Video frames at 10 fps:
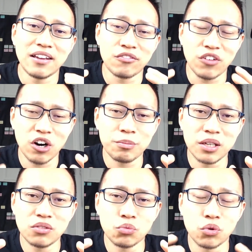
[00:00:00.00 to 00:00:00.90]

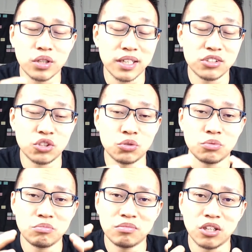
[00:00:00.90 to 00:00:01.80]
environment will get
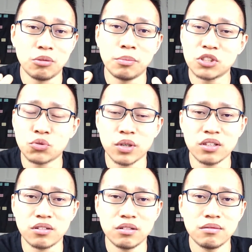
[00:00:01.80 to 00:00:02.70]
you there much
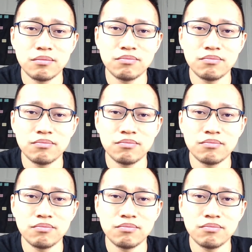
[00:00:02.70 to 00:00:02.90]
quicker.